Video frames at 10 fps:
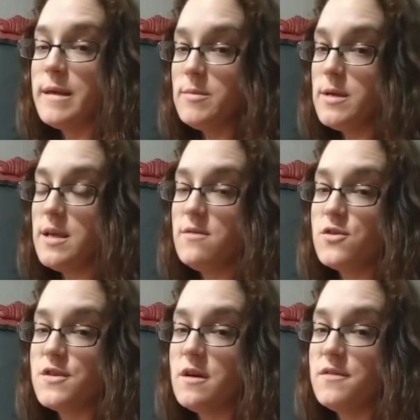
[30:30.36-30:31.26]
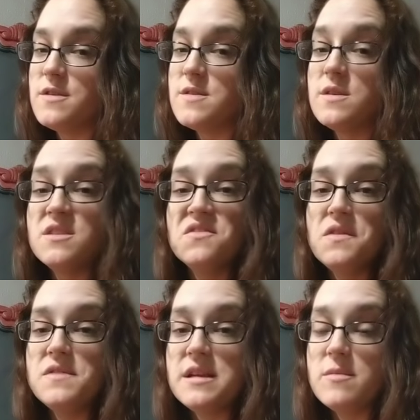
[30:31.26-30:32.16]
maybe give yourself insulin
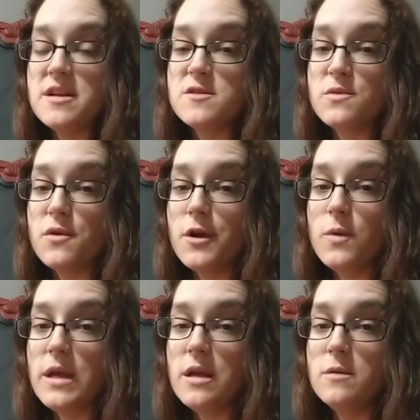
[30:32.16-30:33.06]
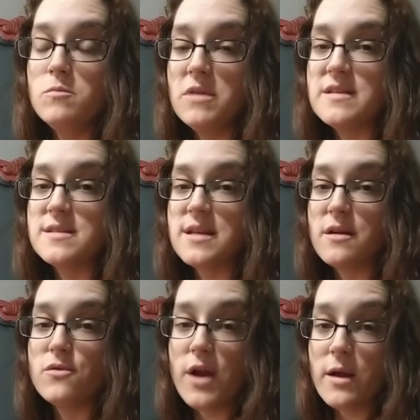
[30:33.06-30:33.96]
15 minutes before you eat
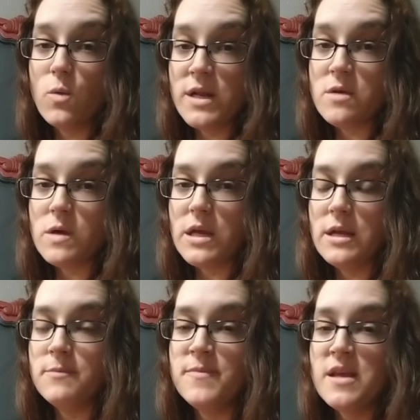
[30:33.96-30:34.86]
instead of right when you eat.